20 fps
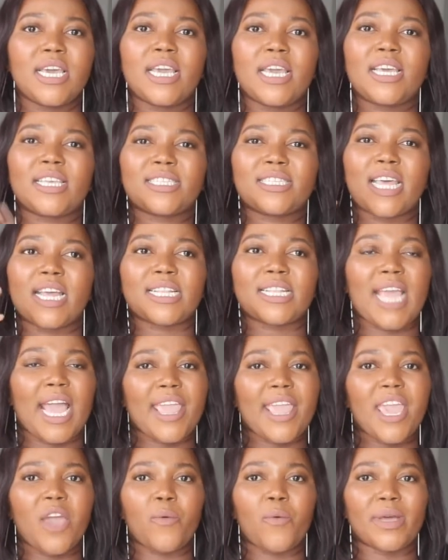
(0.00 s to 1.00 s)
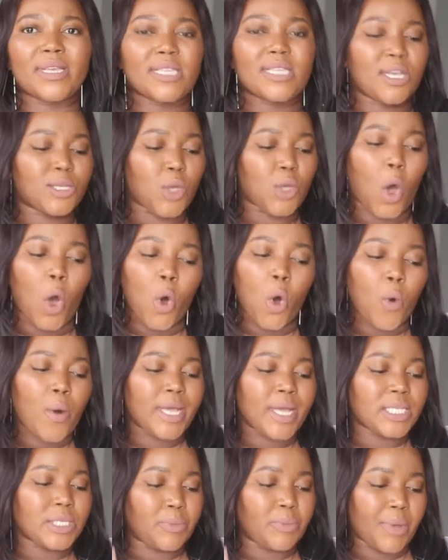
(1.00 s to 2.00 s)
is that Kanye West has
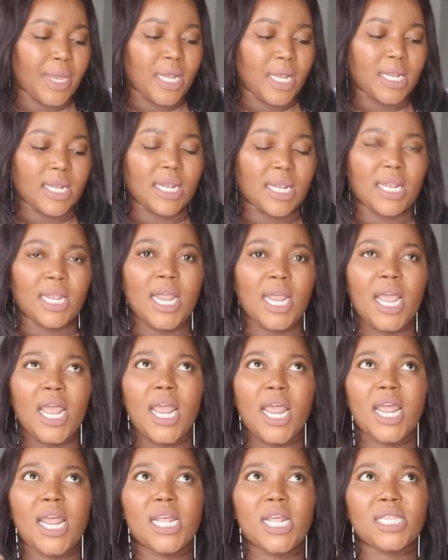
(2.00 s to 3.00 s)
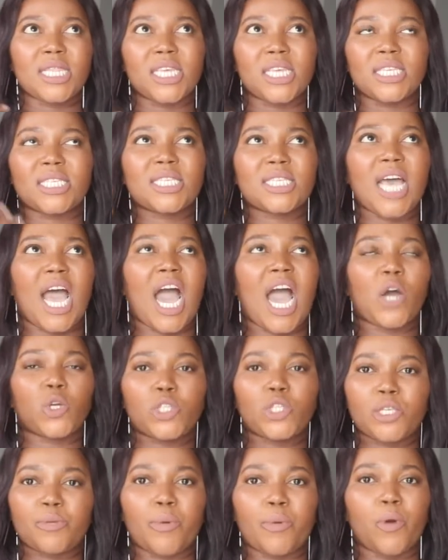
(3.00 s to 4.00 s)
always been this
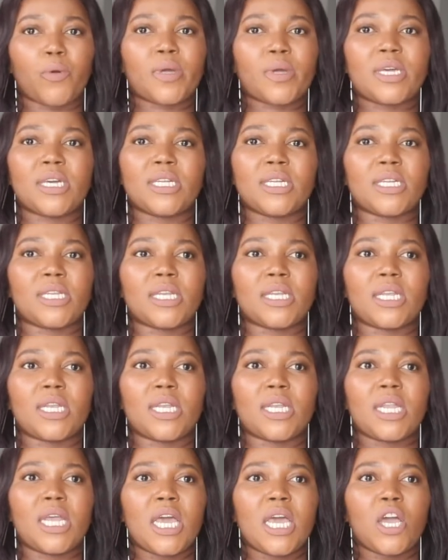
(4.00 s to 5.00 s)
outspoken,